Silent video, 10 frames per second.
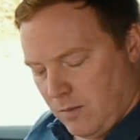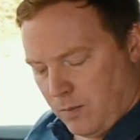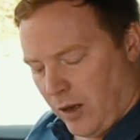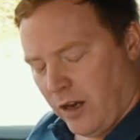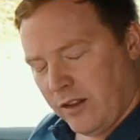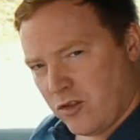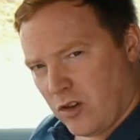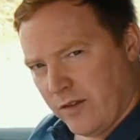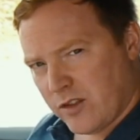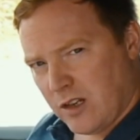Behind the
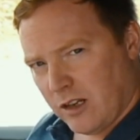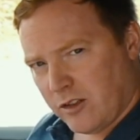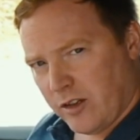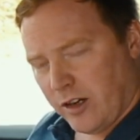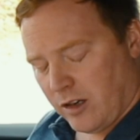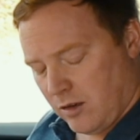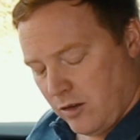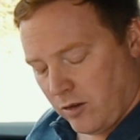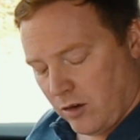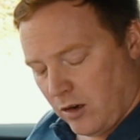drive selector here,
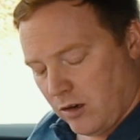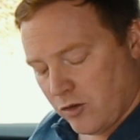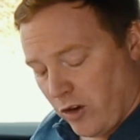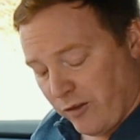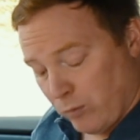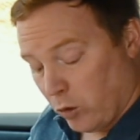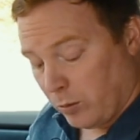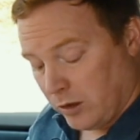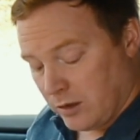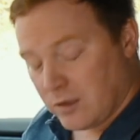there are drive mode
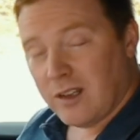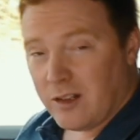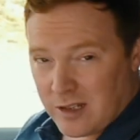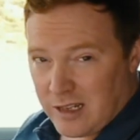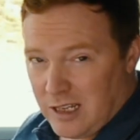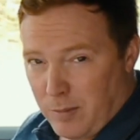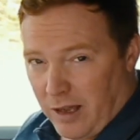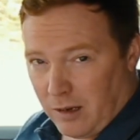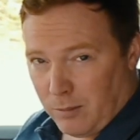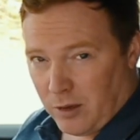buttons, and there's an
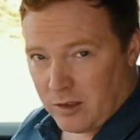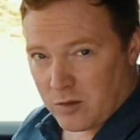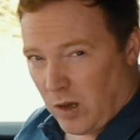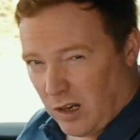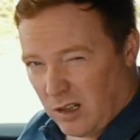e-pedal button as well.